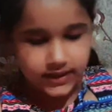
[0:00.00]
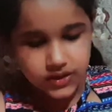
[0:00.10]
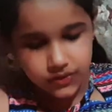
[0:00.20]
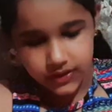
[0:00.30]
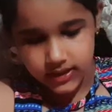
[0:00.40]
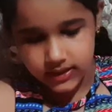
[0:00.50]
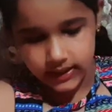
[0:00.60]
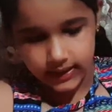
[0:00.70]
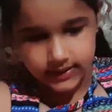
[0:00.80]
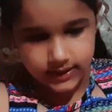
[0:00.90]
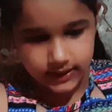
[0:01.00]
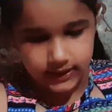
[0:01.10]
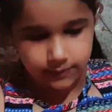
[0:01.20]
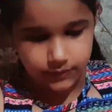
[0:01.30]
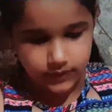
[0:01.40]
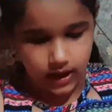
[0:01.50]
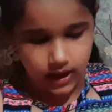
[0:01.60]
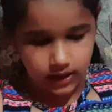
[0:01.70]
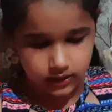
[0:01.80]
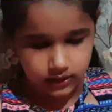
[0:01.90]
So first let's keep
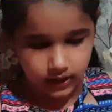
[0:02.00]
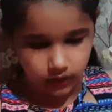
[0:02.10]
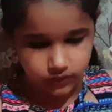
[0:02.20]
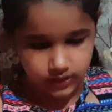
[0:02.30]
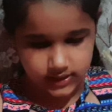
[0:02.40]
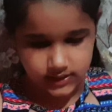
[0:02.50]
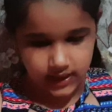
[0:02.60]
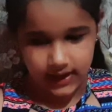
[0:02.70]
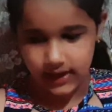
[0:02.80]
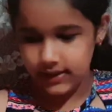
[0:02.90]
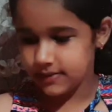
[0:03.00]
another gift aside.